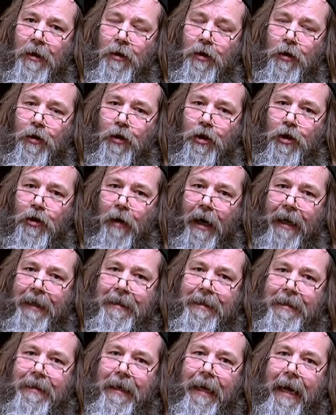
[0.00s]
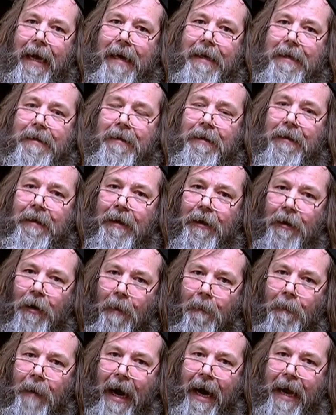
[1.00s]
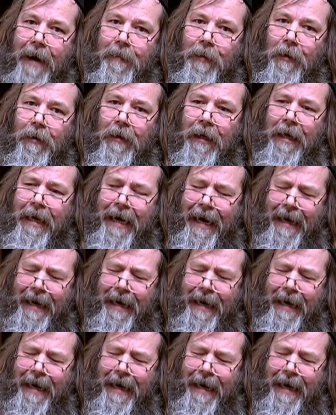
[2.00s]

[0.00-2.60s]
to translate the Bible